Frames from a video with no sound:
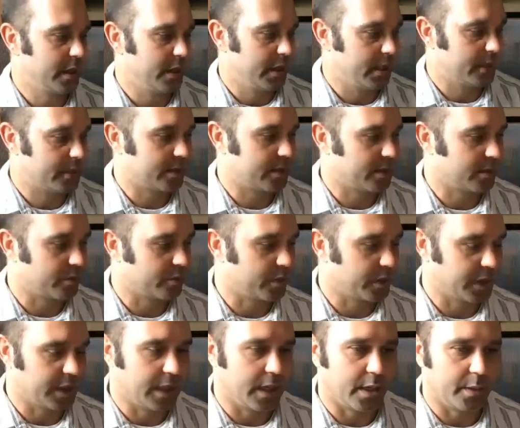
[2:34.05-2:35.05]
it's going to
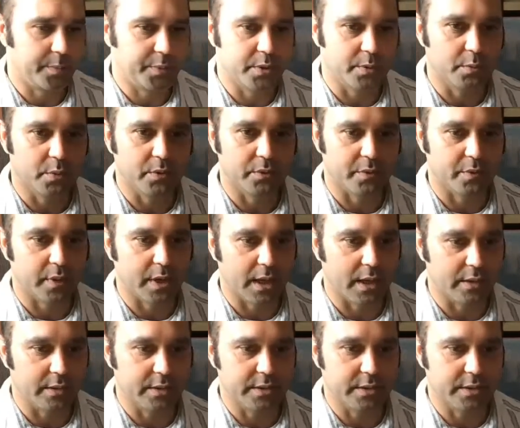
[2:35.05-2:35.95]
really help you move around.